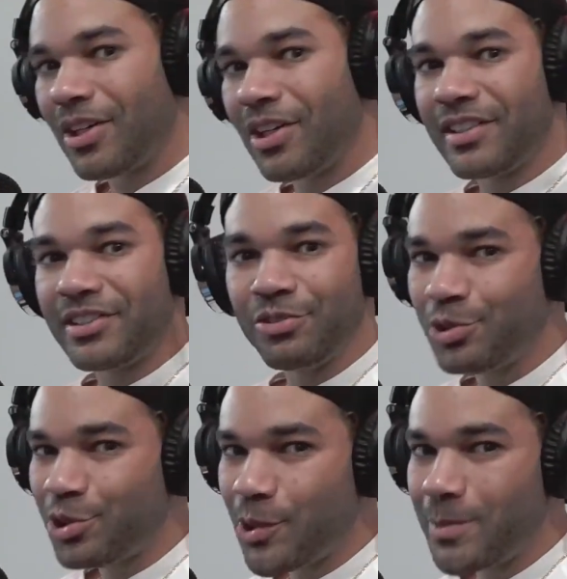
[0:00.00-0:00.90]
on
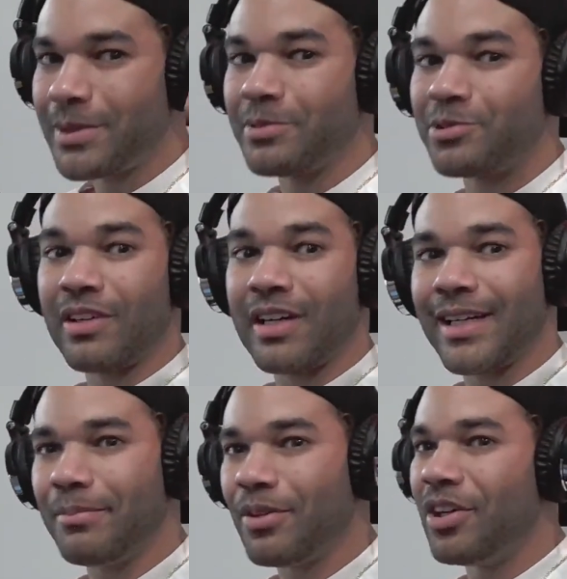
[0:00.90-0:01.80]
YouTube.
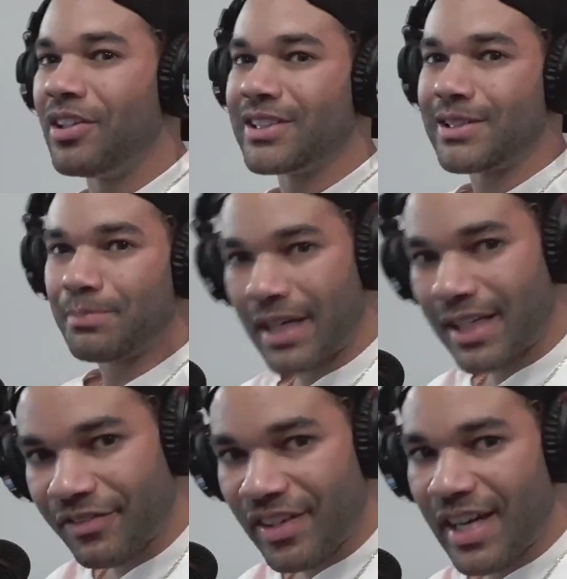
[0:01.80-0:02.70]
Subscribe on
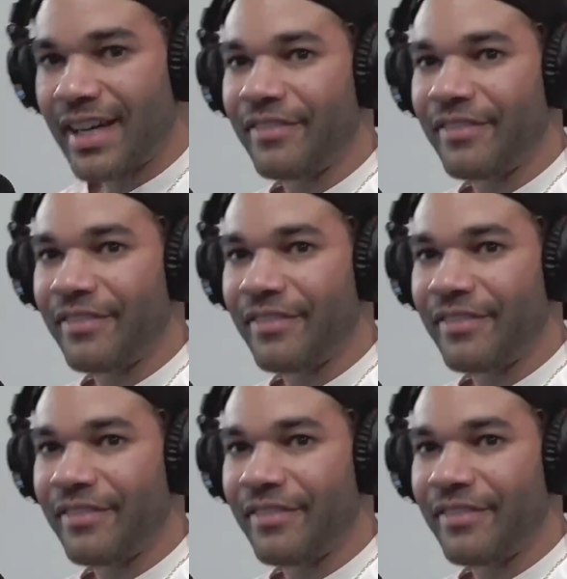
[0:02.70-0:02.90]
Spotify.